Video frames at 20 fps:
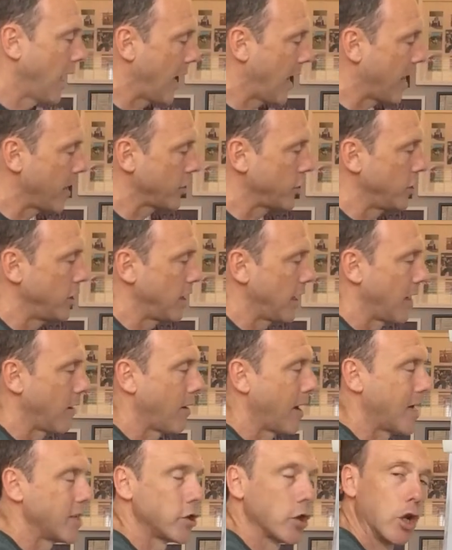actually now
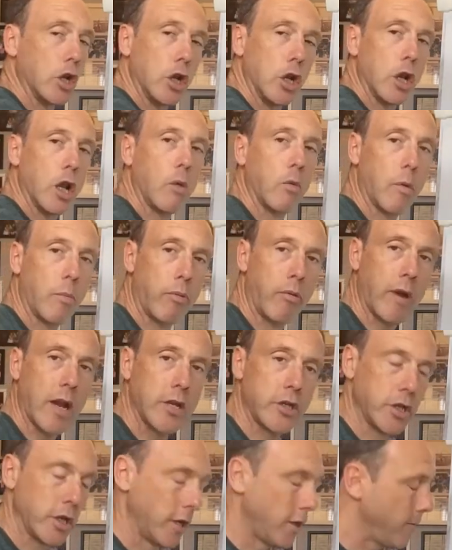has a lower
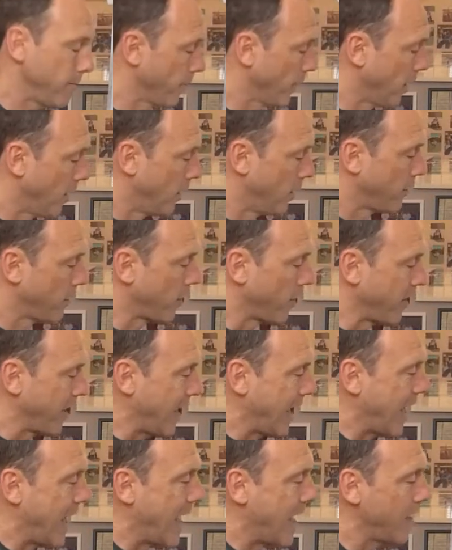pressure than
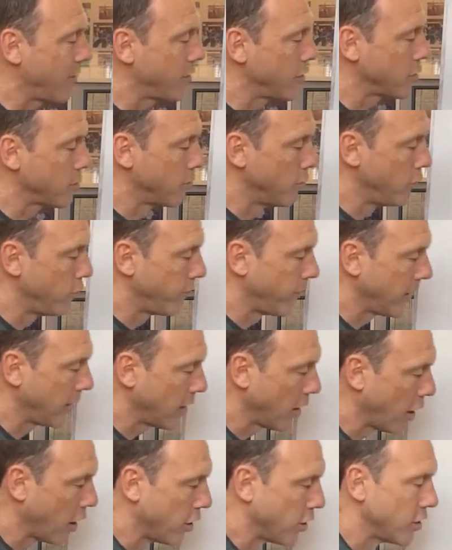the air that's moving
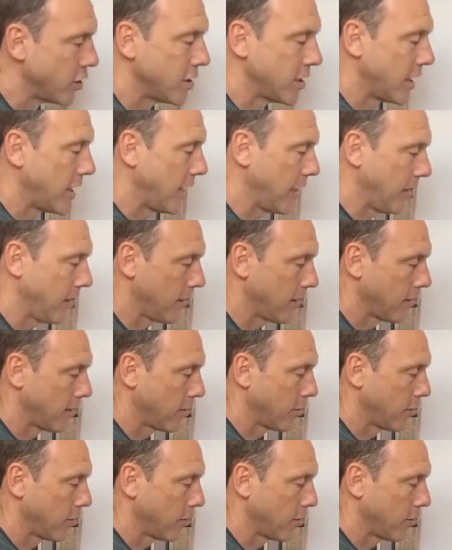underneath,